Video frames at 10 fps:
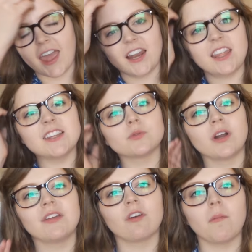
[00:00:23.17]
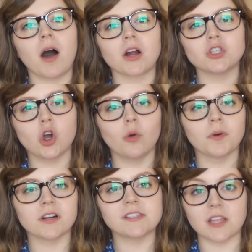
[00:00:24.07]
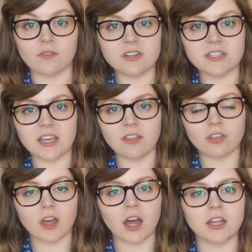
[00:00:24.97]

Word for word: and it is running from October 17th